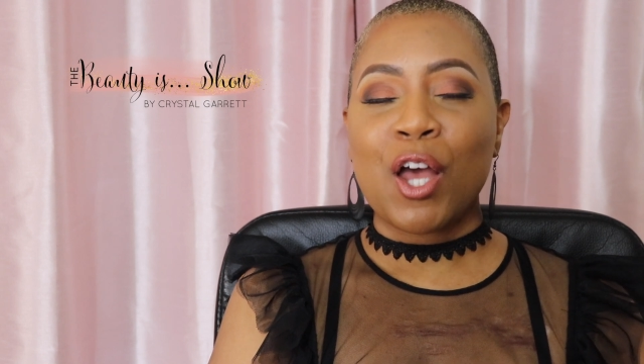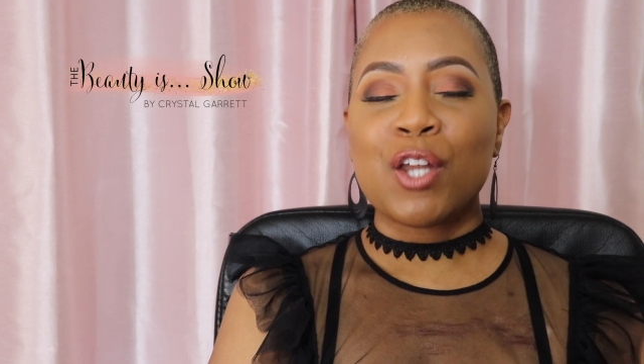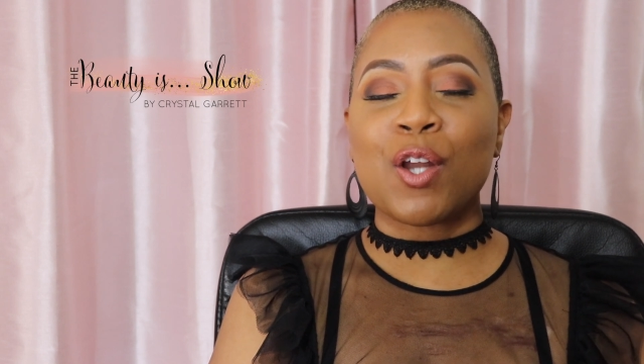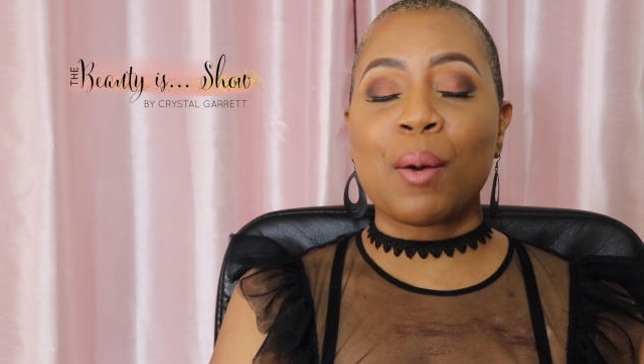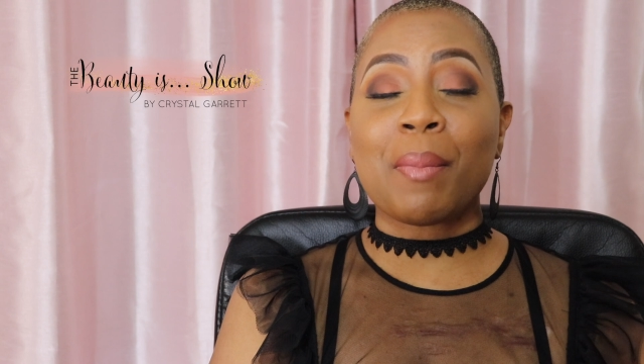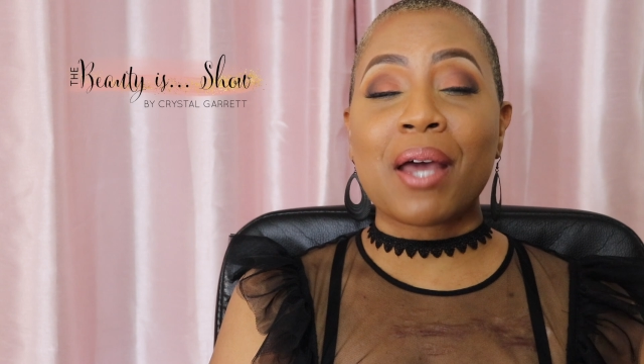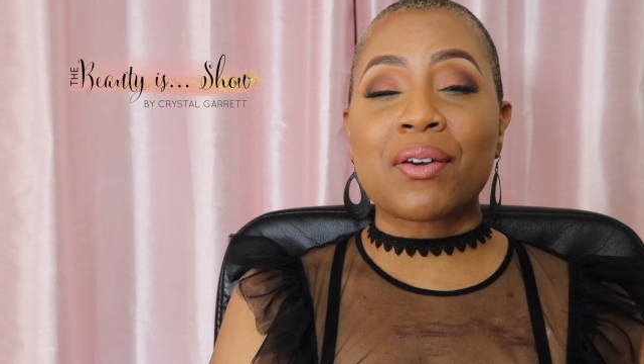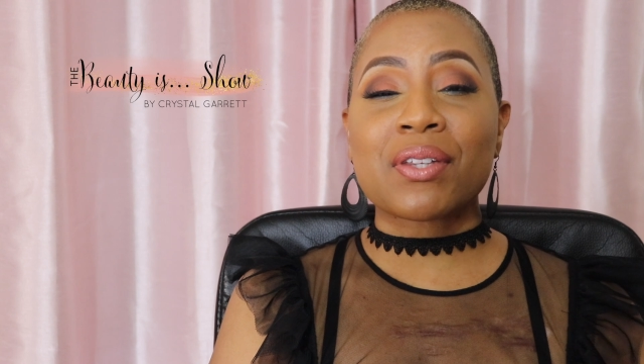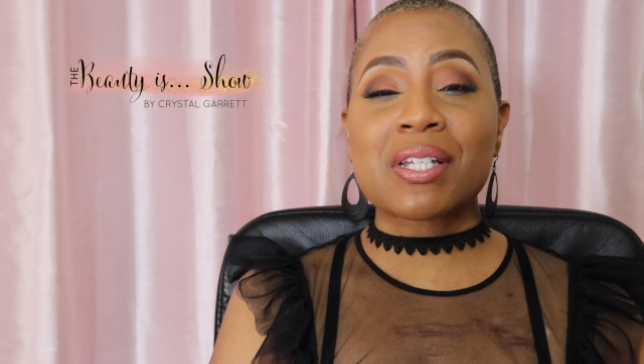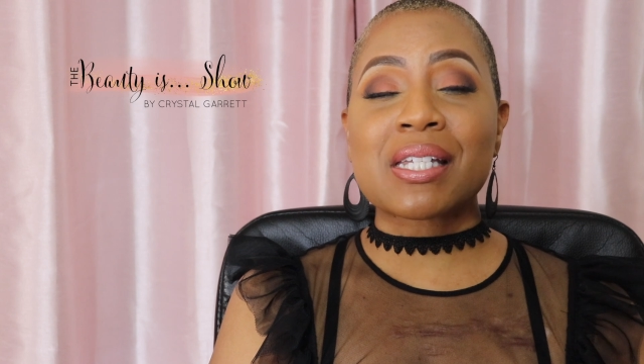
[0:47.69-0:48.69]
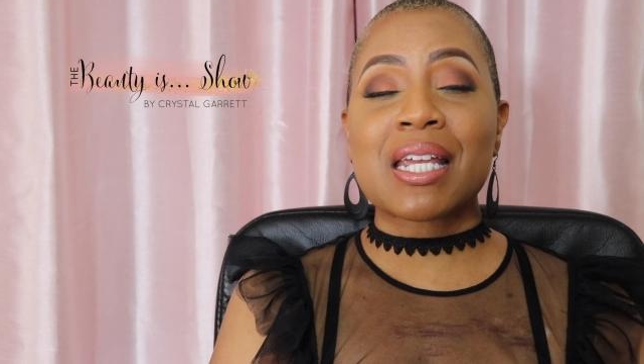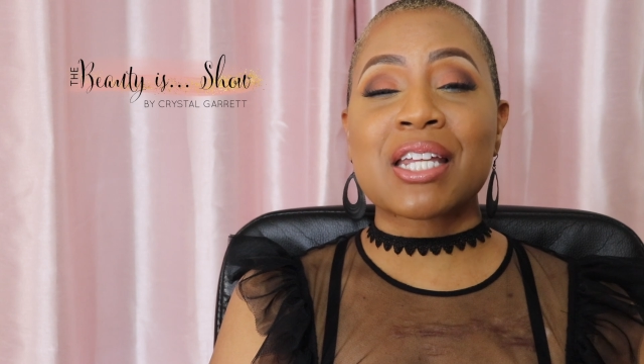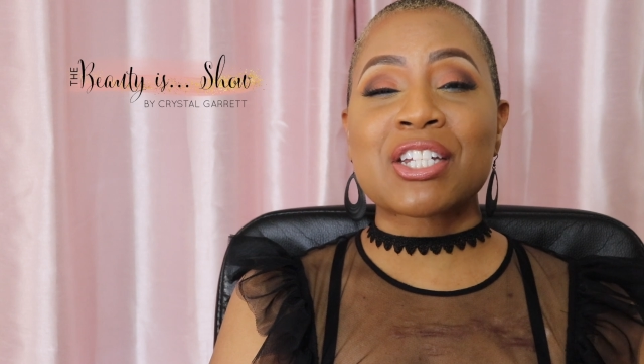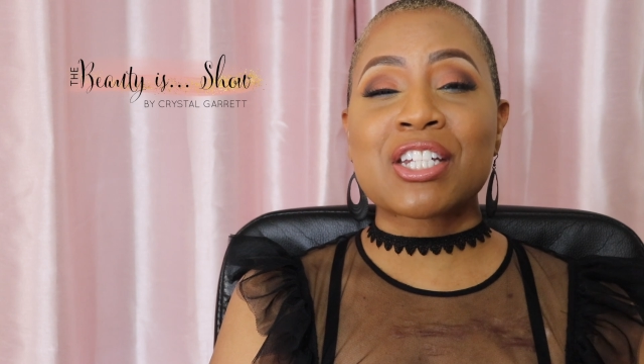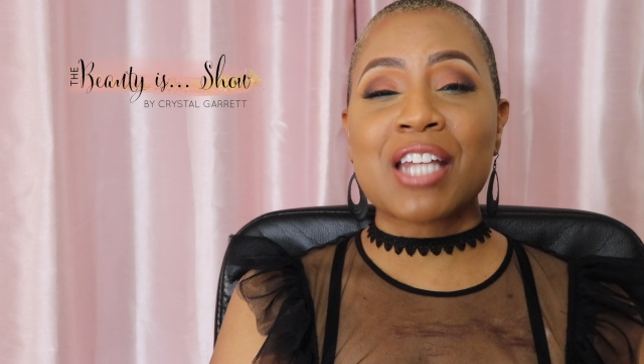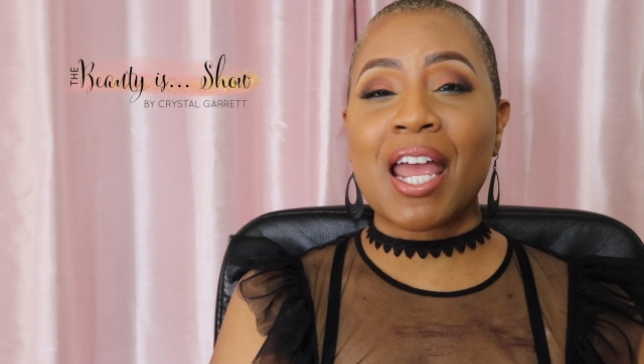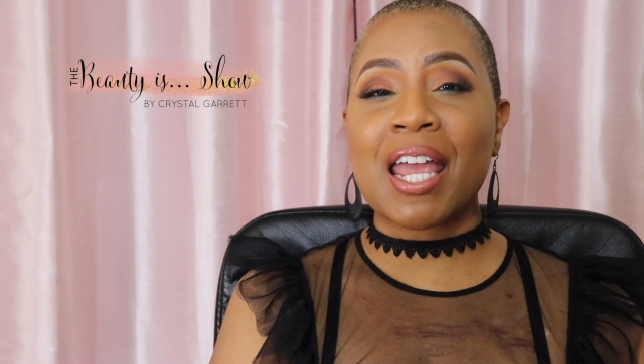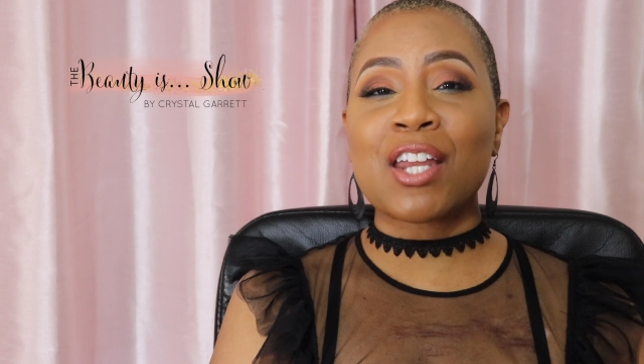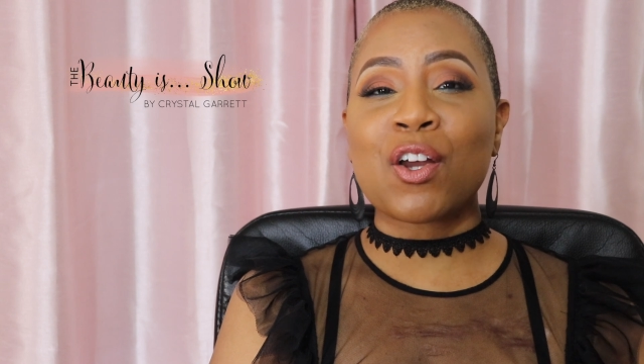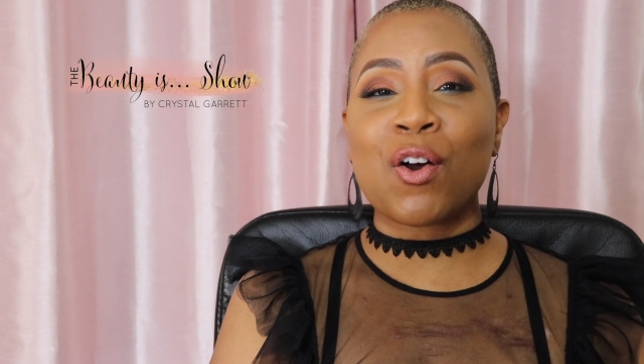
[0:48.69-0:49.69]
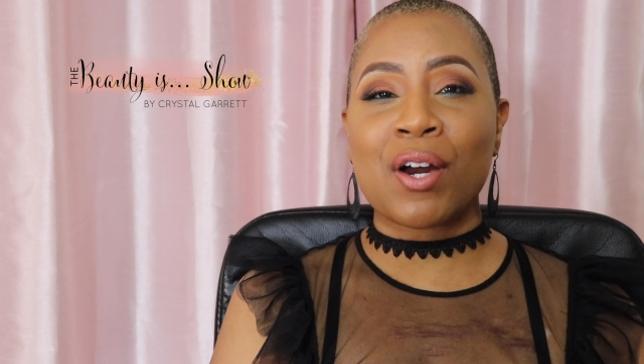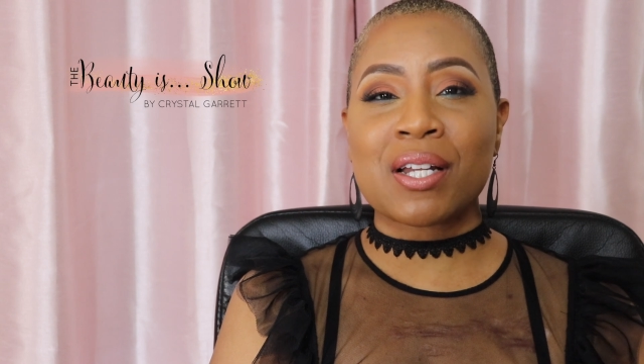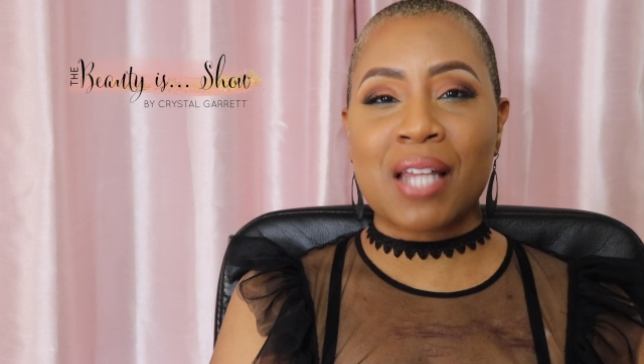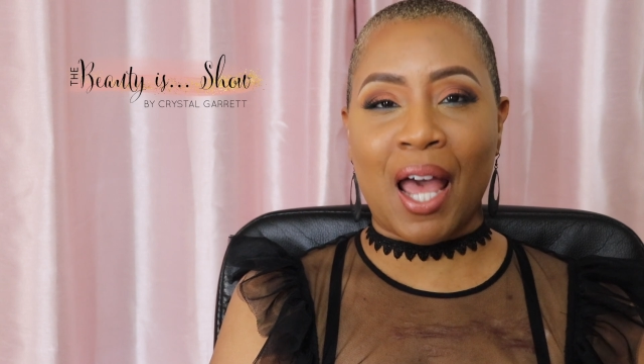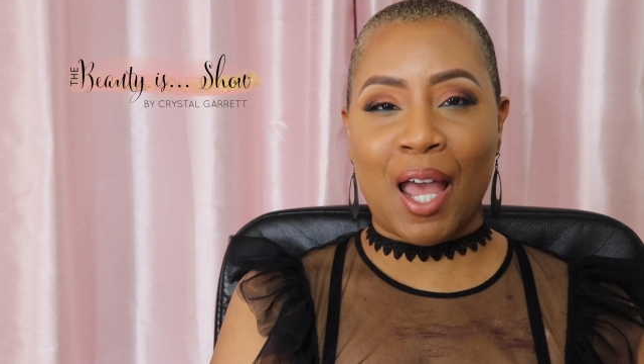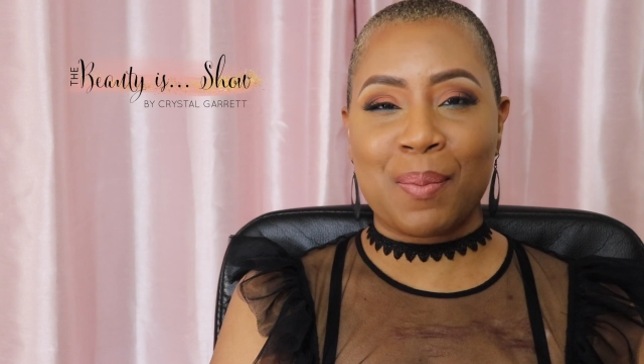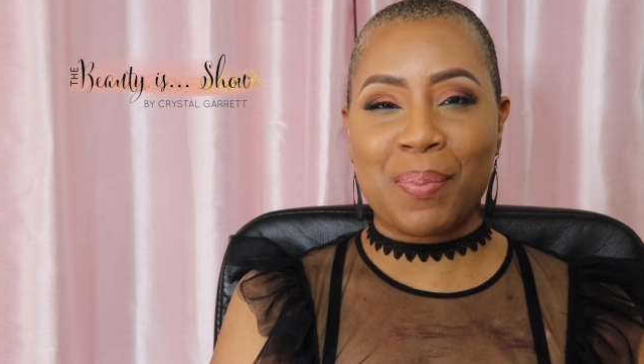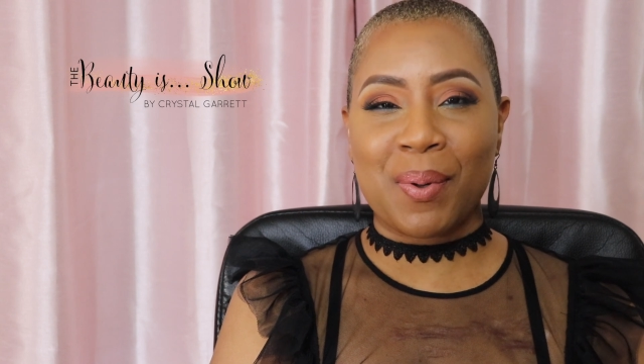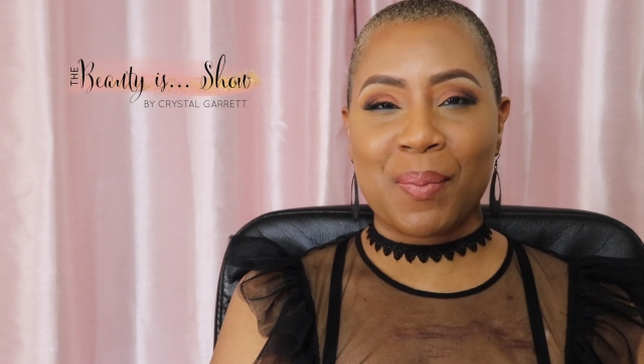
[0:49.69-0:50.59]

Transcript: no matter the skin shade or type.